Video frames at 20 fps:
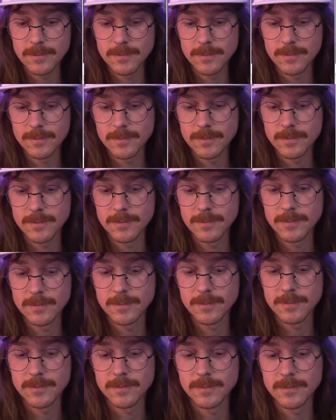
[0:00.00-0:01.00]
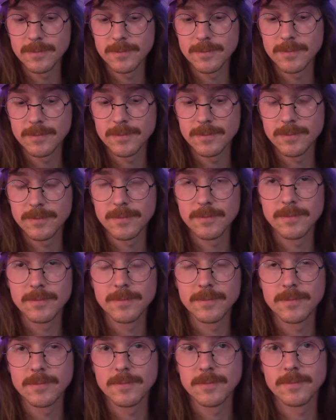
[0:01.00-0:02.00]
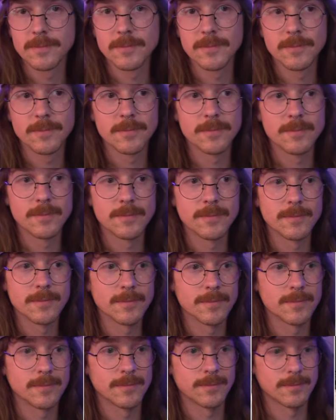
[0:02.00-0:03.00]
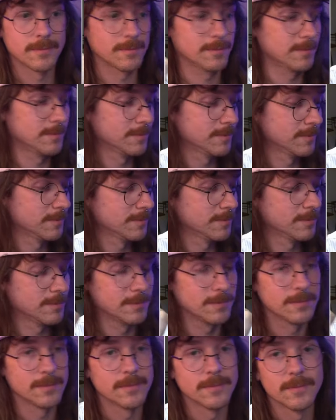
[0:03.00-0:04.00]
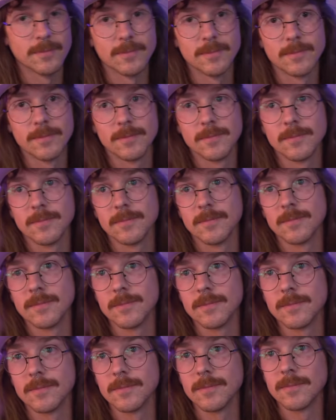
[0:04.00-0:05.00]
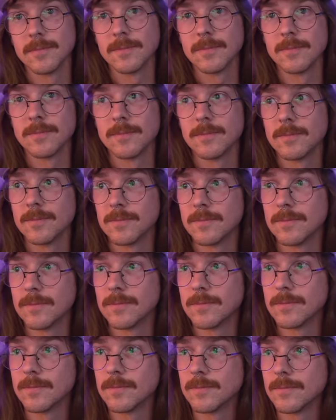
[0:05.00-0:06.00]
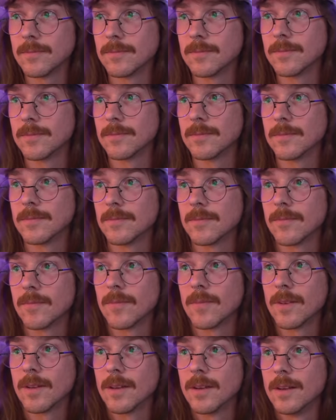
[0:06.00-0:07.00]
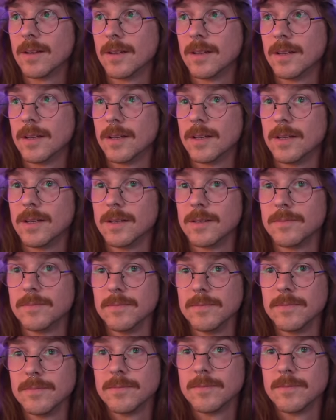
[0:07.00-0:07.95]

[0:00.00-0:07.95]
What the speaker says: [no speech]